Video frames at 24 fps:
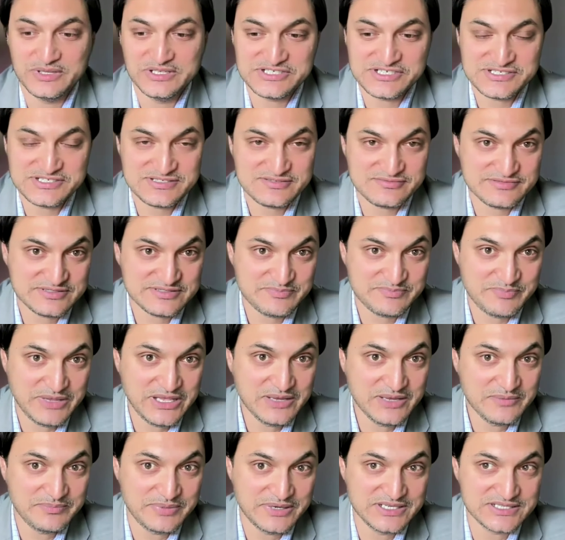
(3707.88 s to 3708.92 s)
will just
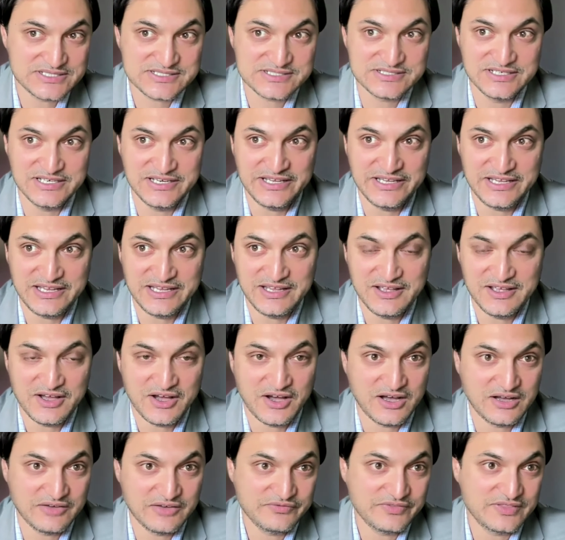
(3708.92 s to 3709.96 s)
speak personally
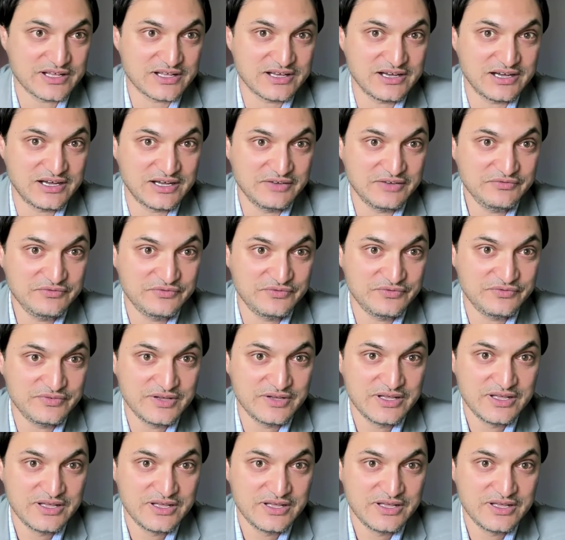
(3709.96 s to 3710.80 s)
off the cuff.